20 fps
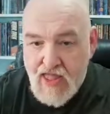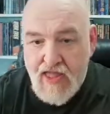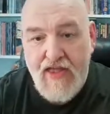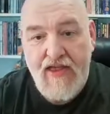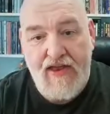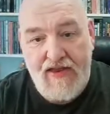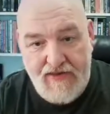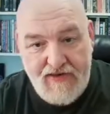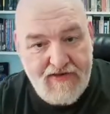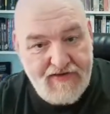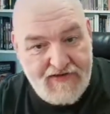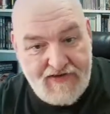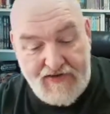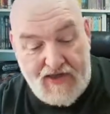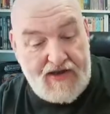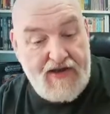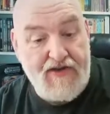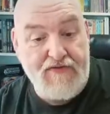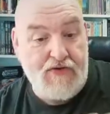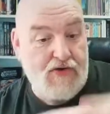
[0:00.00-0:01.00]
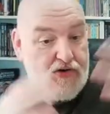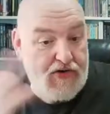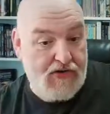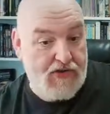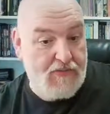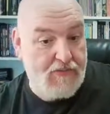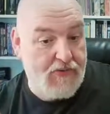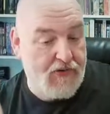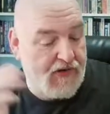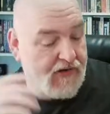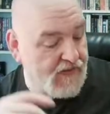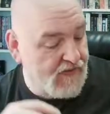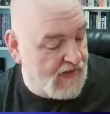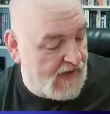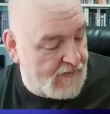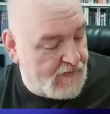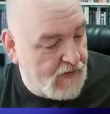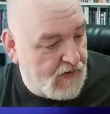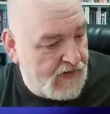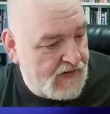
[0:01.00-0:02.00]
And then, because I'd never heard of the book at
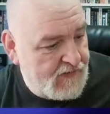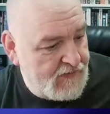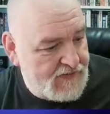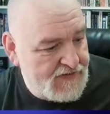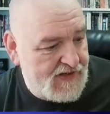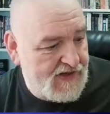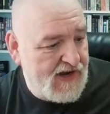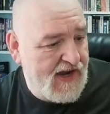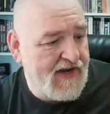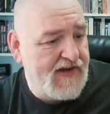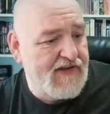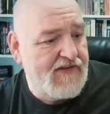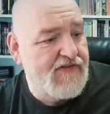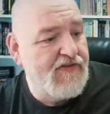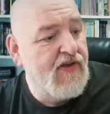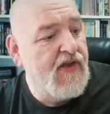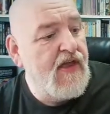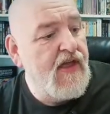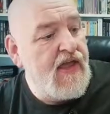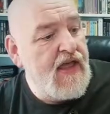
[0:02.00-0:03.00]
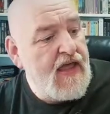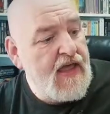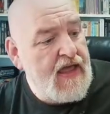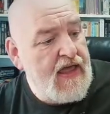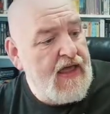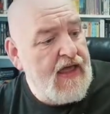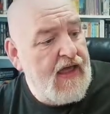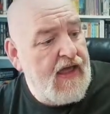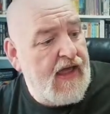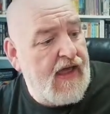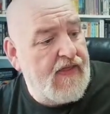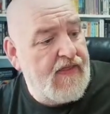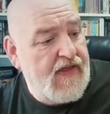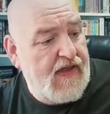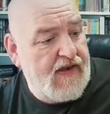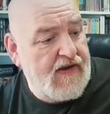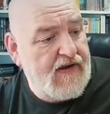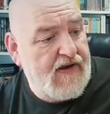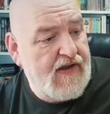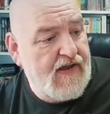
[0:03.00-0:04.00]
that point. It was the 90s. And
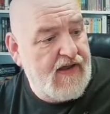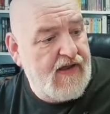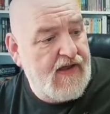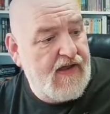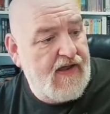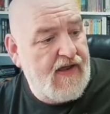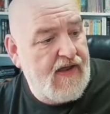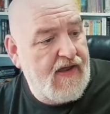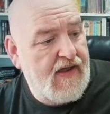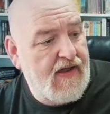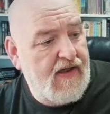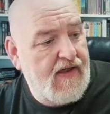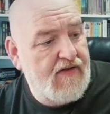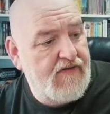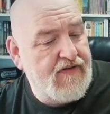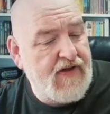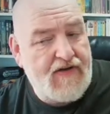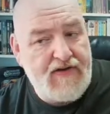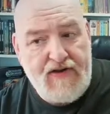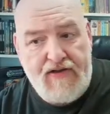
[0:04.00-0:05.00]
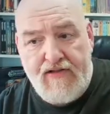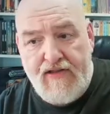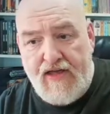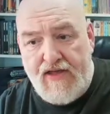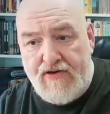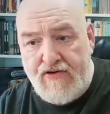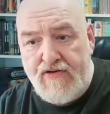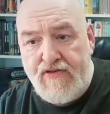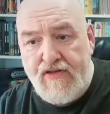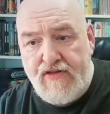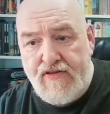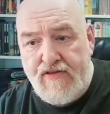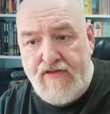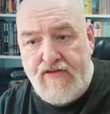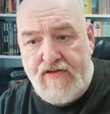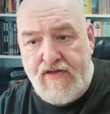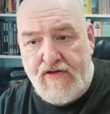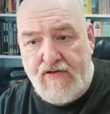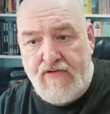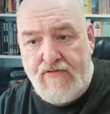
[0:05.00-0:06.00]
then found out later
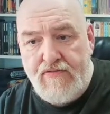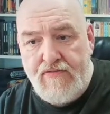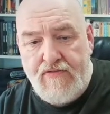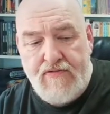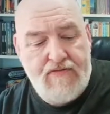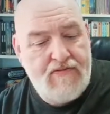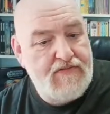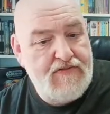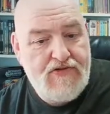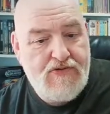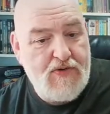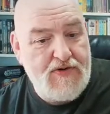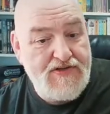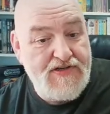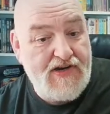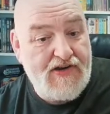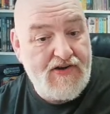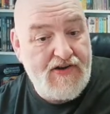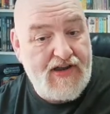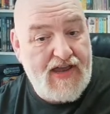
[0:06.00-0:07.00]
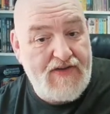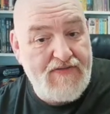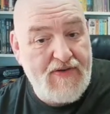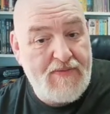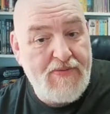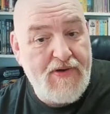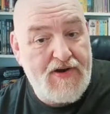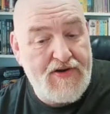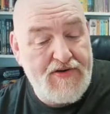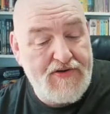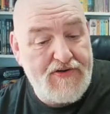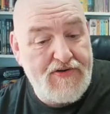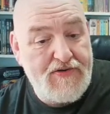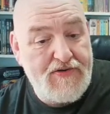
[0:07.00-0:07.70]
that, Schwarzenegger gave up on it to do